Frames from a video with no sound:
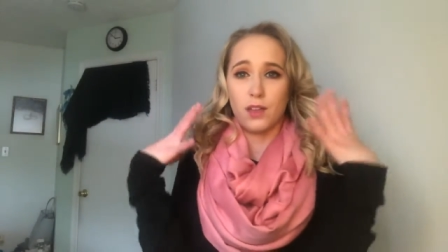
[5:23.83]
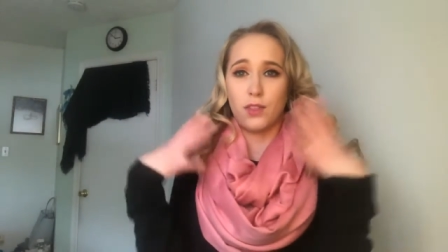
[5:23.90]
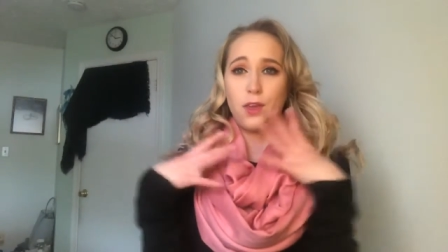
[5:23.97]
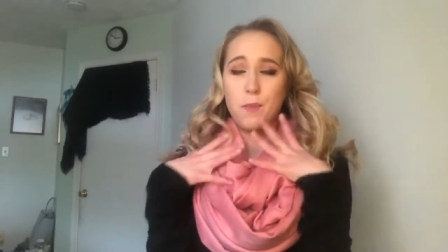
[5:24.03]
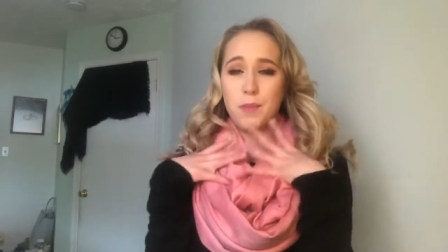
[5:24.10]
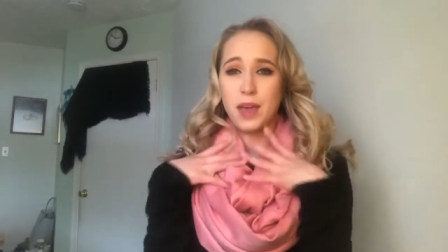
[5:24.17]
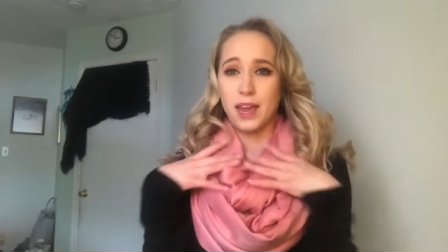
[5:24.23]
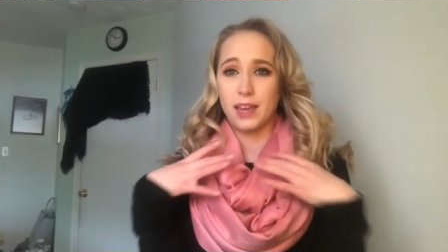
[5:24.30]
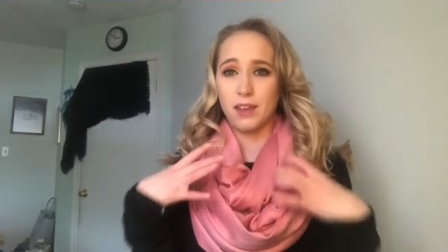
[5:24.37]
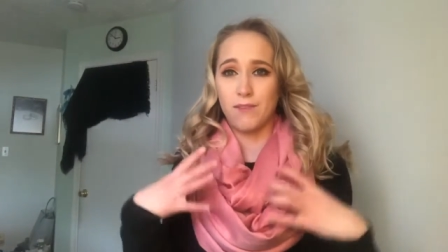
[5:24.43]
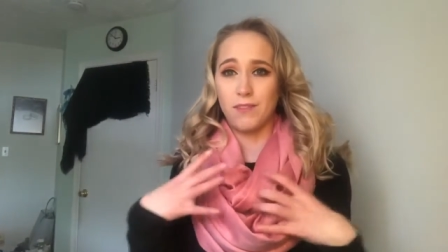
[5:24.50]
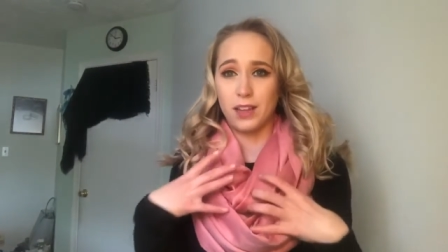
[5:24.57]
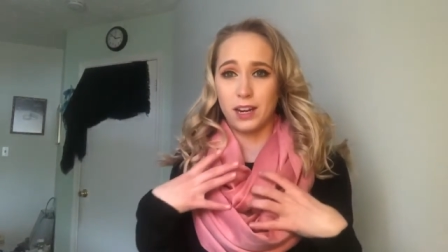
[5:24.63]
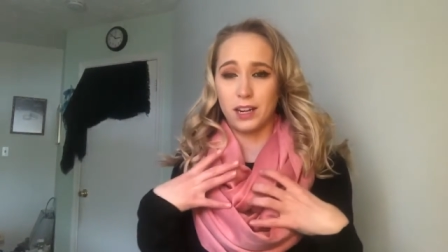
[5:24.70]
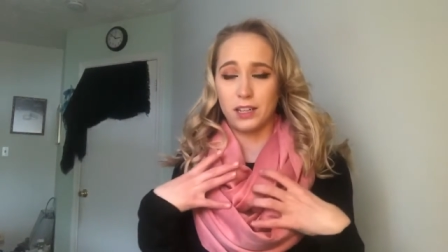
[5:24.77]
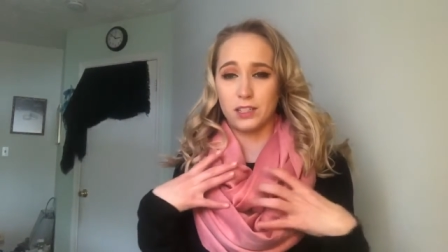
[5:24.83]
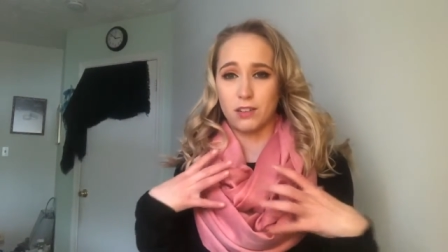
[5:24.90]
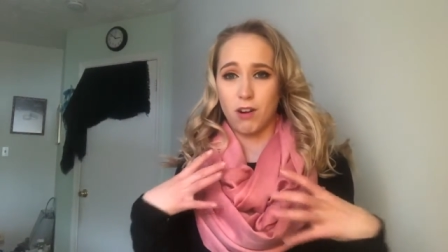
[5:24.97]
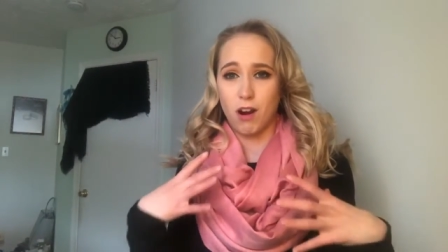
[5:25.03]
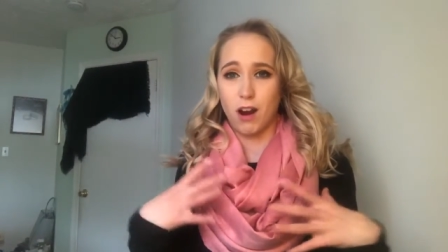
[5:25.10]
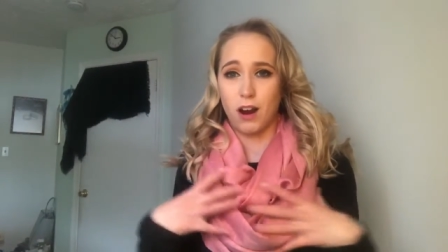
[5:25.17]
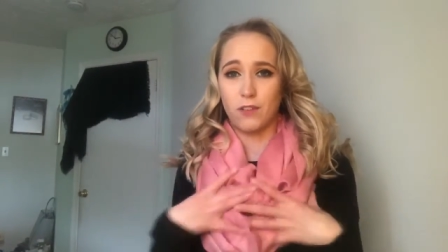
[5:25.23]
the pink infinity
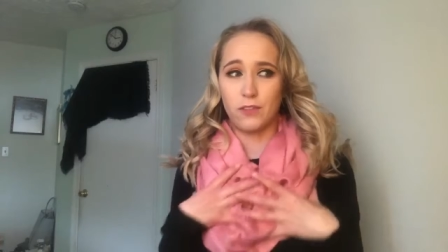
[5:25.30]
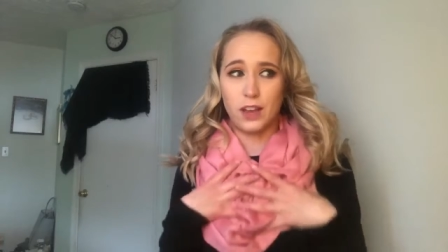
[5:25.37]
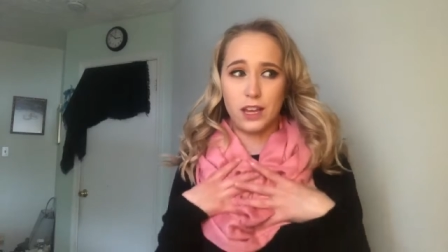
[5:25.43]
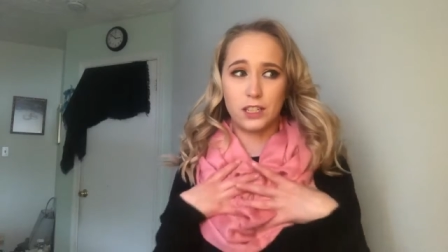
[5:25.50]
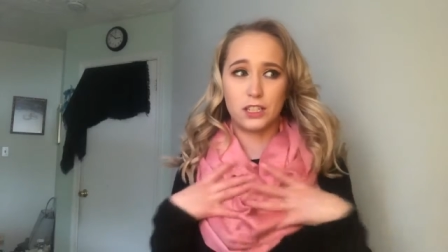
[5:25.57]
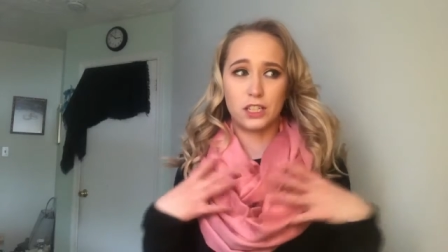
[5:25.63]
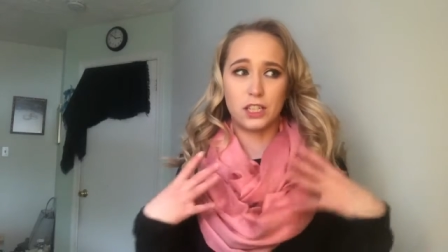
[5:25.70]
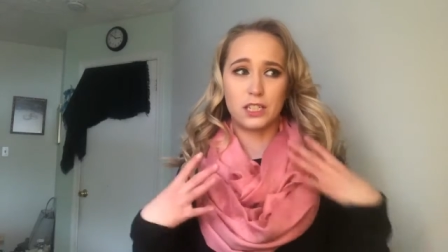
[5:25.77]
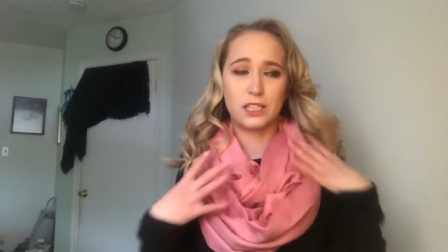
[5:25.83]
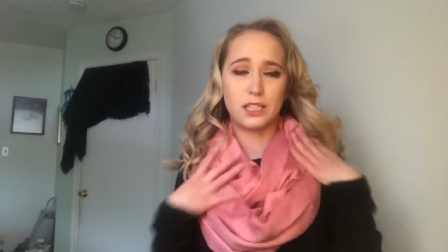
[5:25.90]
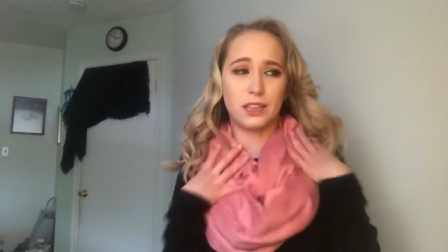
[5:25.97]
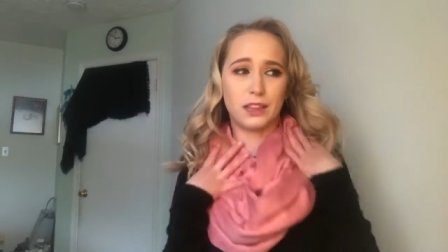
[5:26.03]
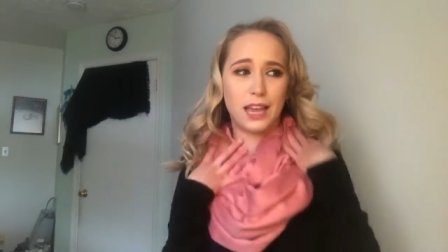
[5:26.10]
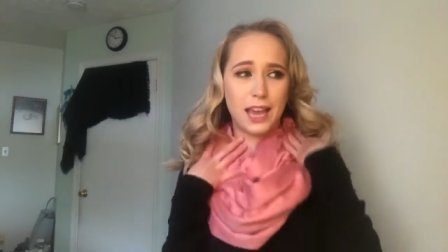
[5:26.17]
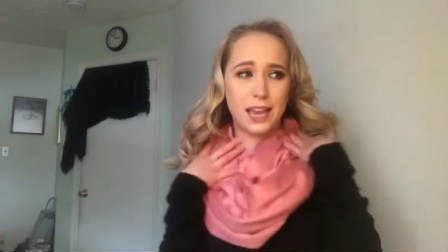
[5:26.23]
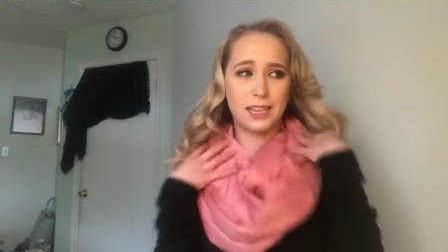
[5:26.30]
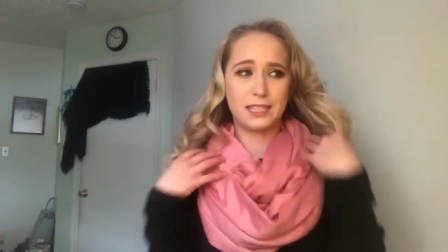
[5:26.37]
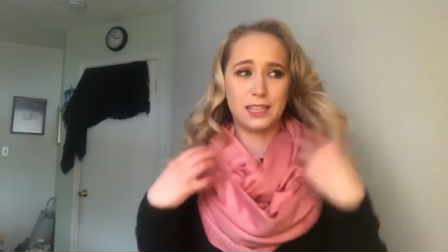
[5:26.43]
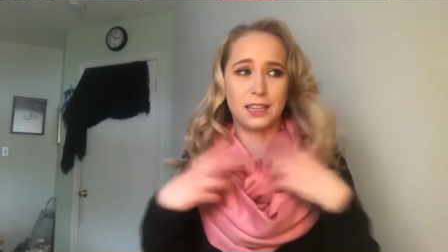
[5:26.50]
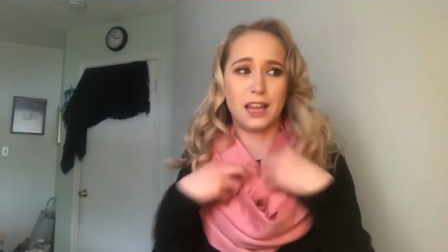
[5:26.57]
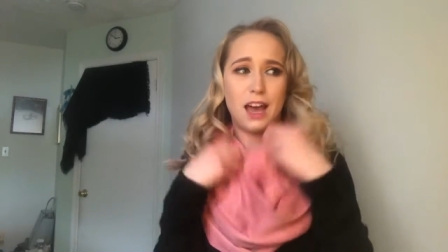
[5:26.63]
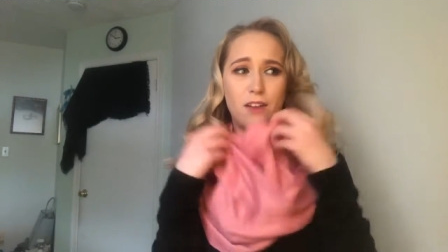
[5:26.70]
scarf. It just lays
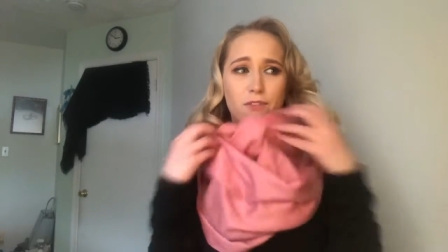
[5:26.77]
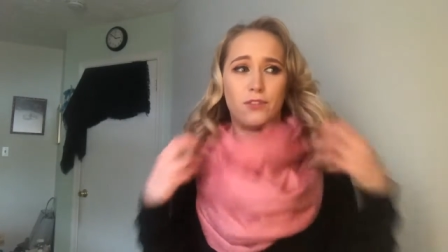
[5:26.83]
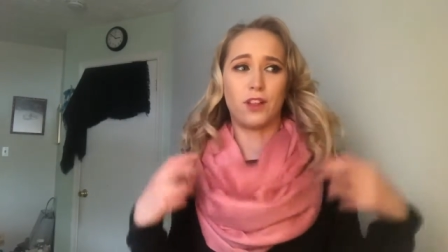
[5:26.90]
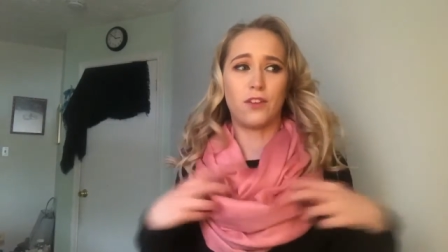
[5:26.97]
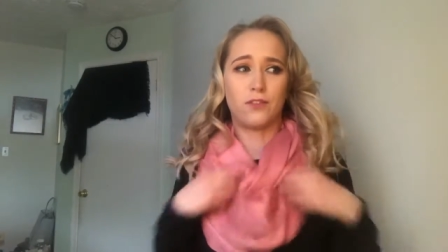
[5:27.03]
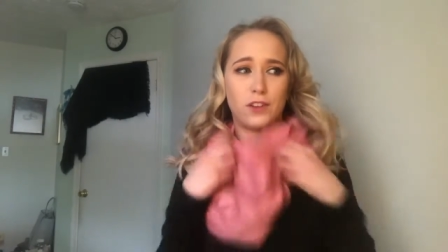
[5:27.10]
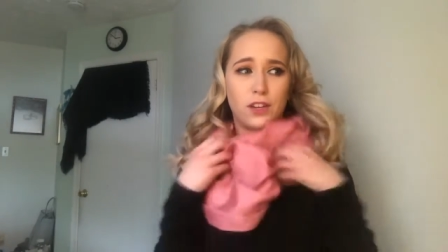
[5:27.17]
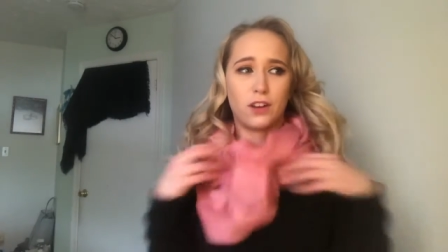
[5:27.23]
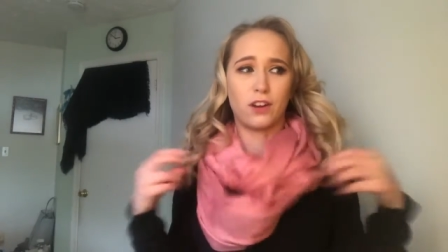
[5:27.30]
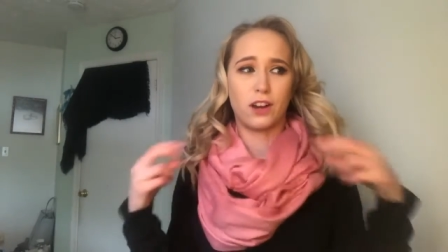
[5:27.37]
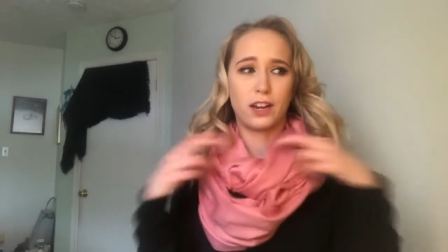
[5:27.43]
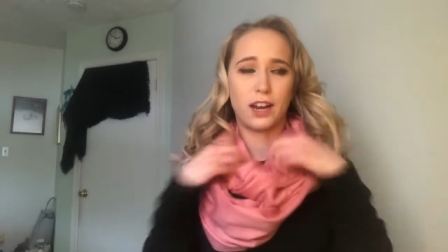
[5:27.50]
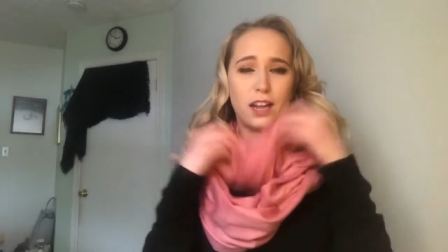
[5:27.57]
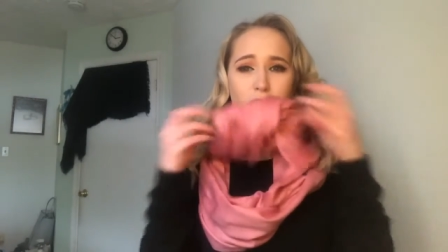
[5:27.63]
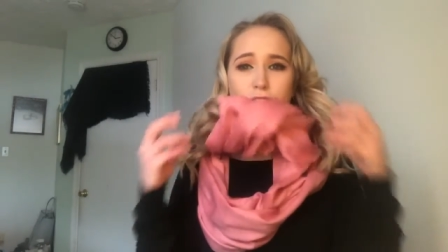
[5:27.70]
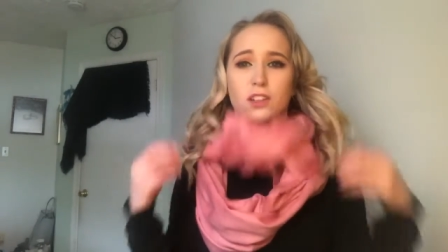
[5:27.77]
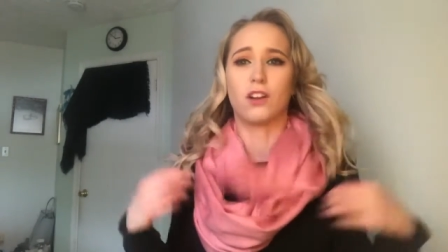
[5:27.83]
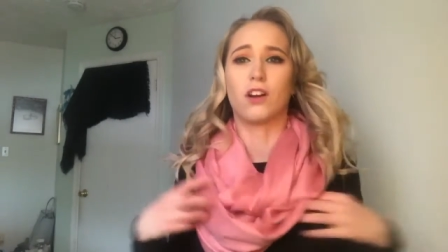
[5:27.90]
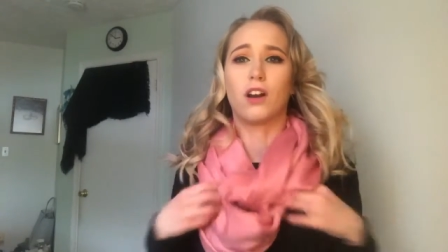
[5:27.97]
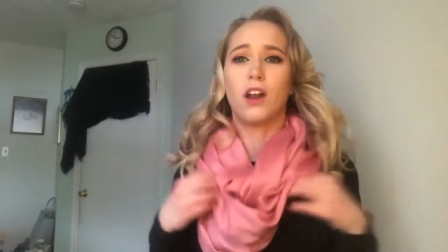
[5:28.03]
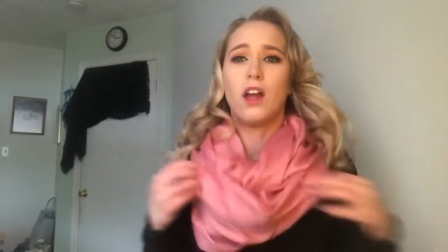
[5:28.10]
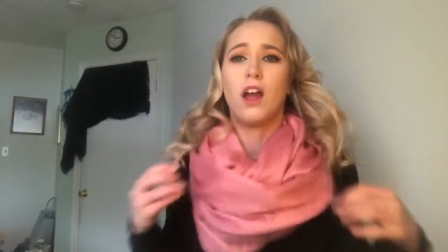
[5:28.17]
a lot fluffier and
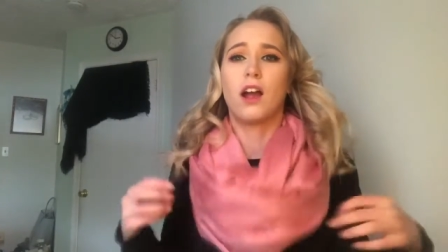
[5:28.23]
nicer